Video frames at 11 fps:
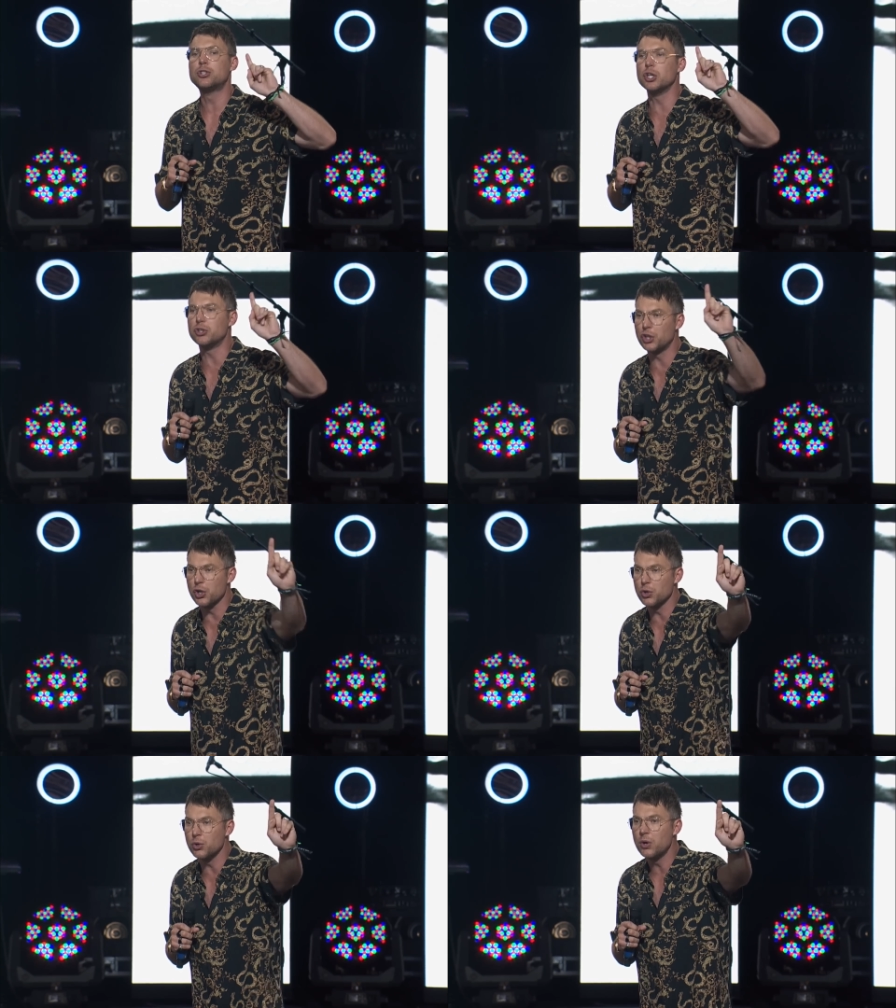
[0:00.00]
to
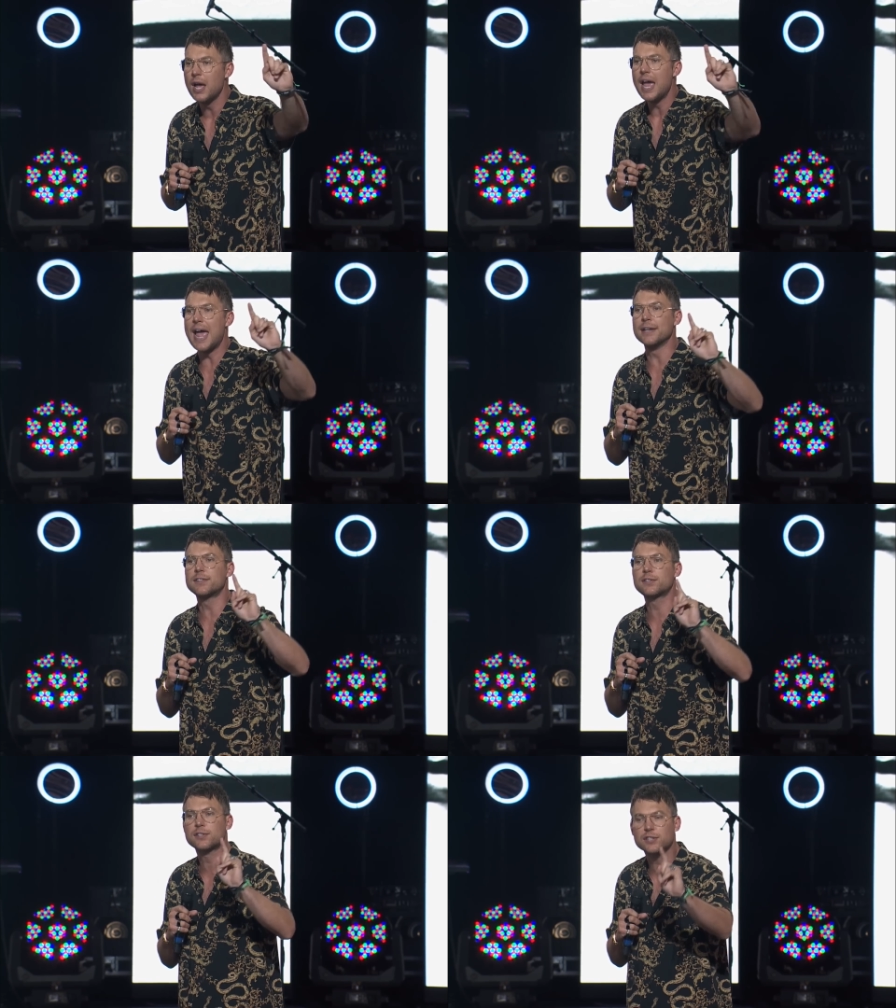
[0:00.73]
do
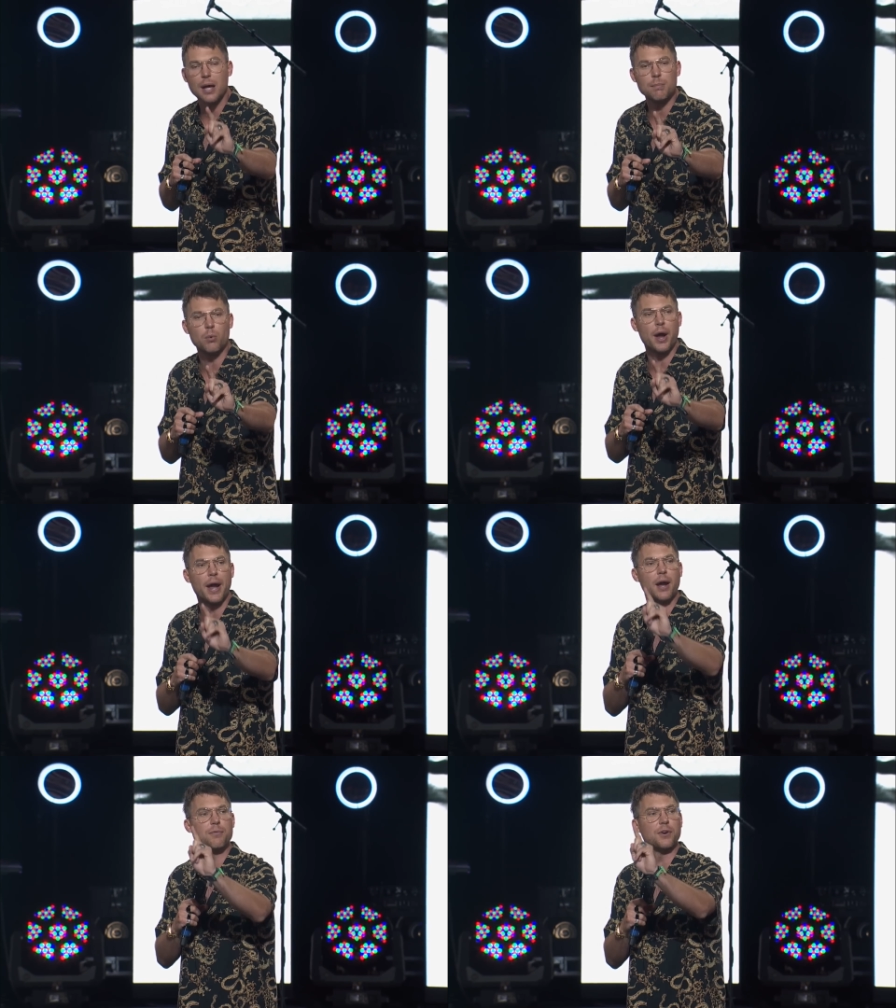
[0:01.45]
and
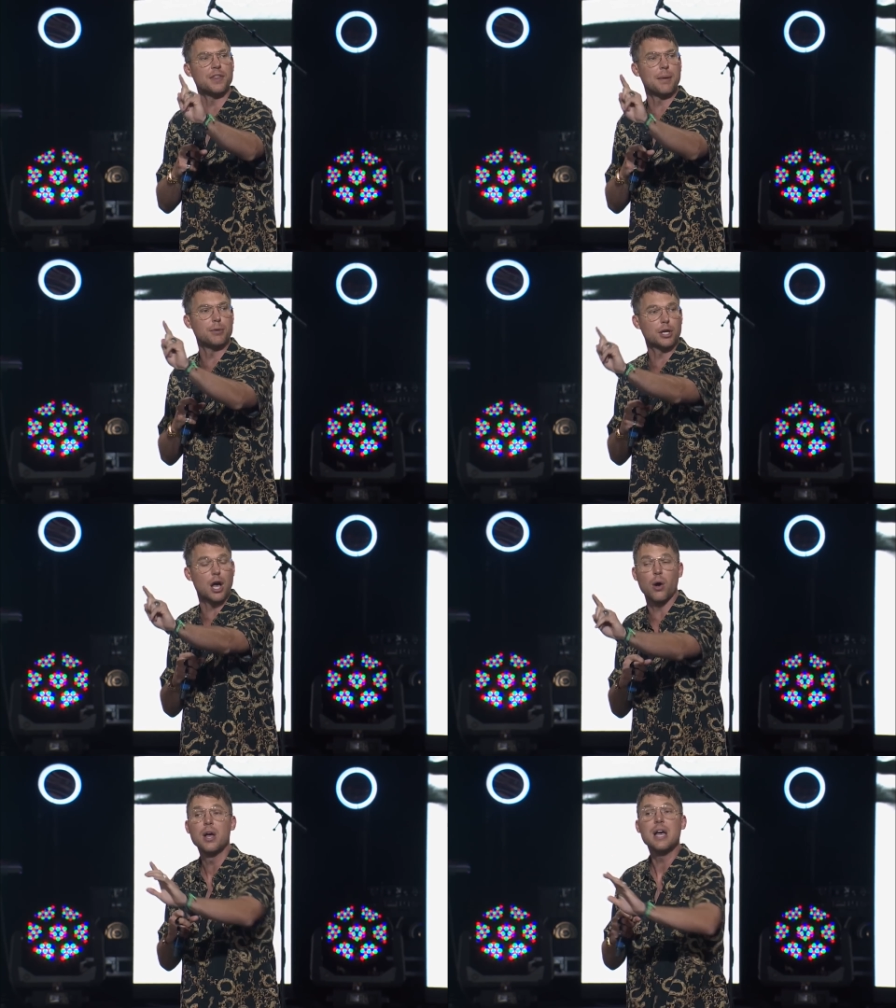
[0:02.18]
somewhere for them to
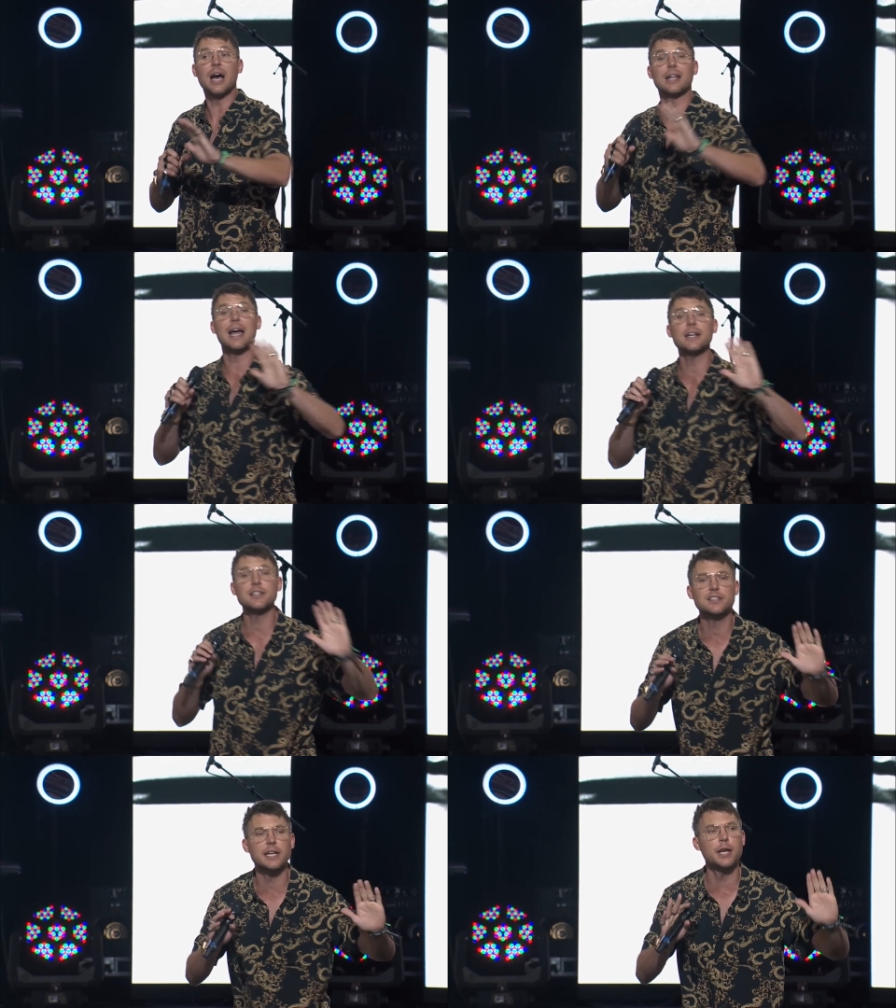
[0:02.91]
go. I'd
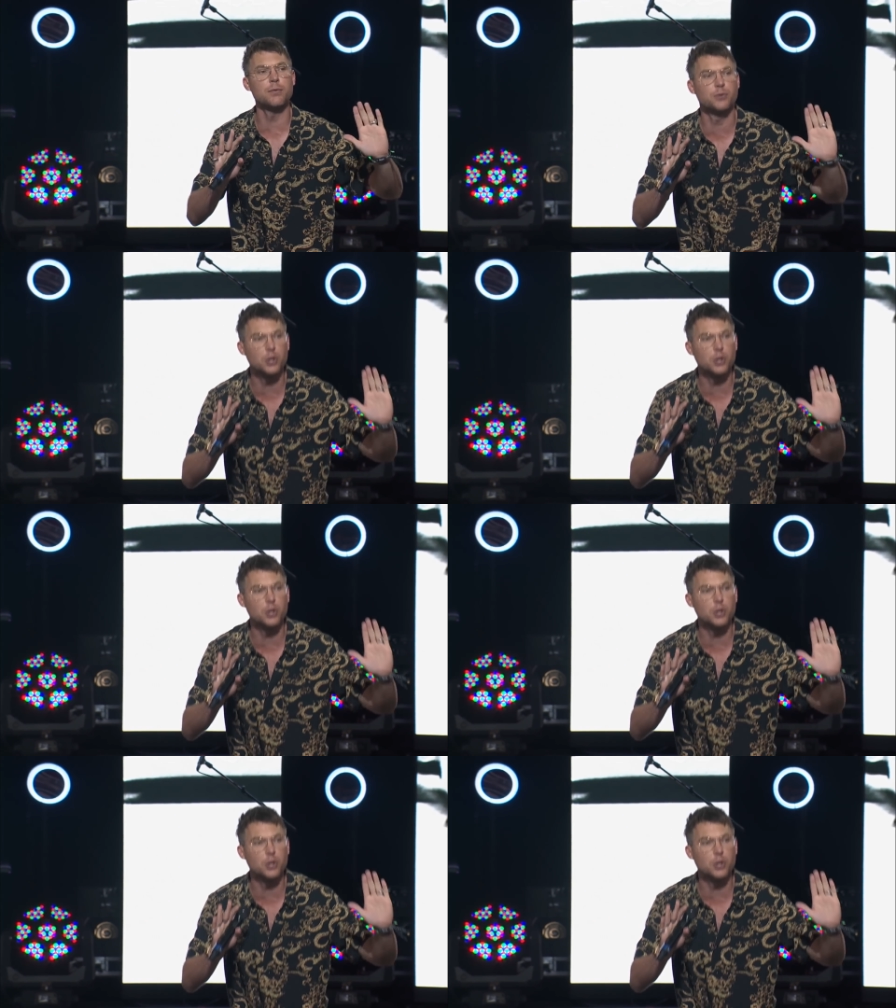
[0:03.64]
like to say to